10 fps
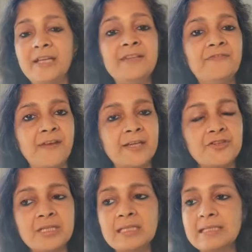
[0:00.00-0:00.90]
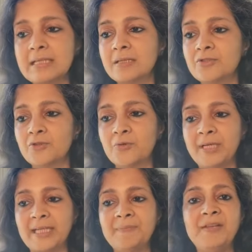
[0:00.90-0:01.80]
infections, so
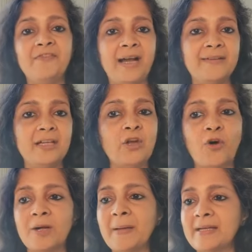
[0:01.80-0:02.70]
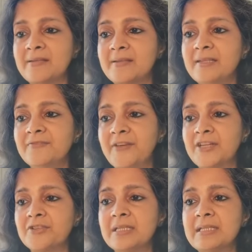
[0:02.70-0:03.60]
it can be viral or bacterial
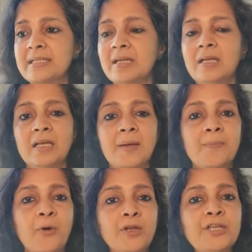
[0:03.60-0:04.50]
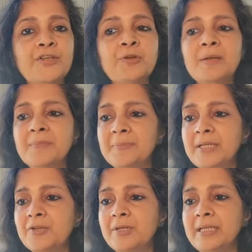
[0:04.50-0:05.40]
infections, molecular
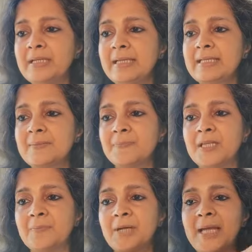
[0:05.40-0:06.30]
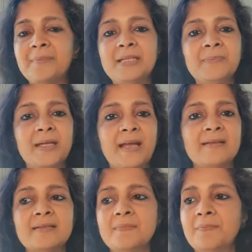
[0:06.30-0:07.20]
mimicry, it's the primary
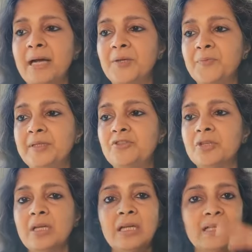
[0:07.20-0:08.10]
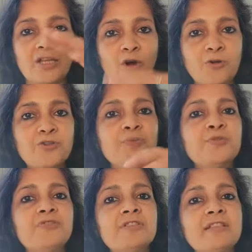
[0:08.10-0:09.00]
mechanism by which the
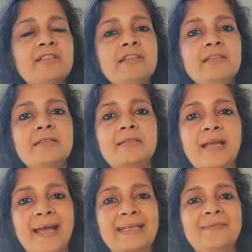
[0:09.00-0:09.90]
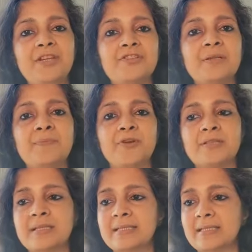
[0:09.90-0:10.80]
autoimmune disease activation
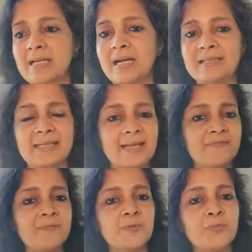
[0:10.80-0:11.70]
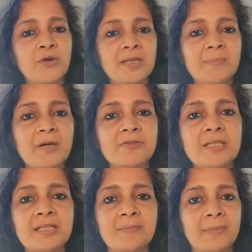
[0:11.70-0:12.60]
process starts, and I've spoken
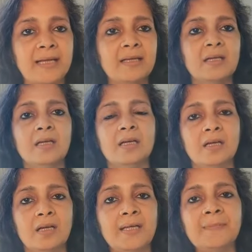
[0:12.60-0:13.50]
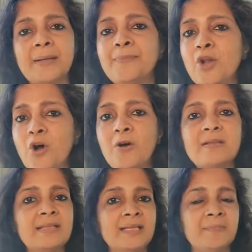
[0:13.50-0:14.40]
about it in my
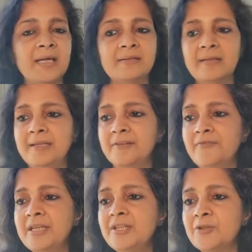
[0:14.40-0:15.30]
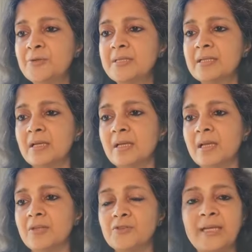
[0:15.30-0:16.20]
blogs, in my earlier videos.
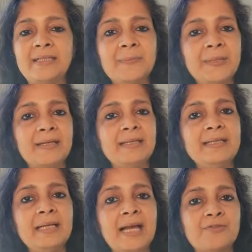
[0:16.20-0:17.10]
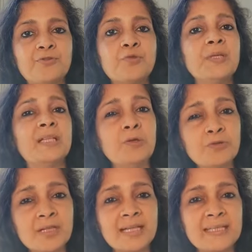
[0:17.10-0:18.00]
So it typically has to do with
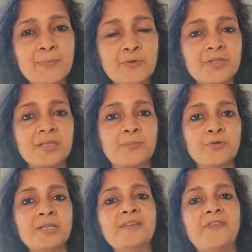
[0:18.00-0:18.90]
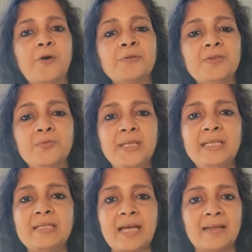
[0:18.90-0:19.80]
gluten exposure, the protein found in
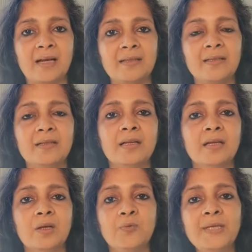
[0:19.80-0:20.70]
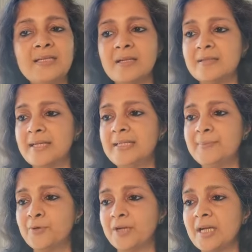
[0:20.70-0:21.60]
wheat and other wheat
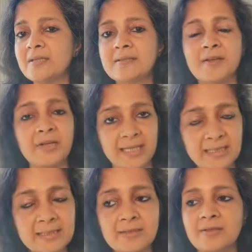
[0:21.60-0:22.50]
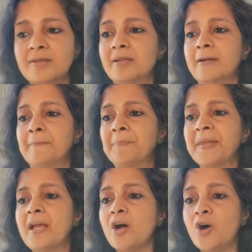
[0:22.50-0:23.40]
containing products, grains,
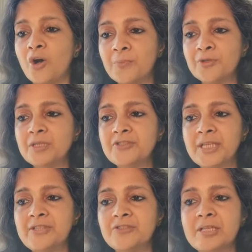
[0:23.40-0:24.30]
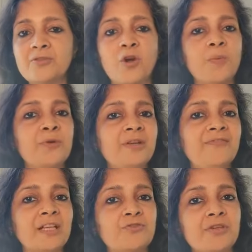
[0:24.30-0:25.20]
hormonal changes, so
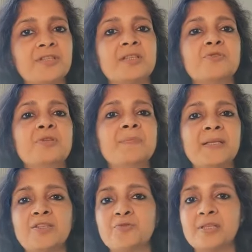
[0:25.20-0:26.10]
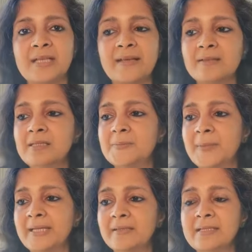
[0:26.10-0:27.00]
hormonal fluctuation during menstrual cycles,
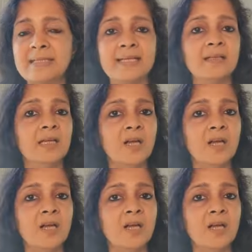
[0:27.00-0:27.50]
pregnancy,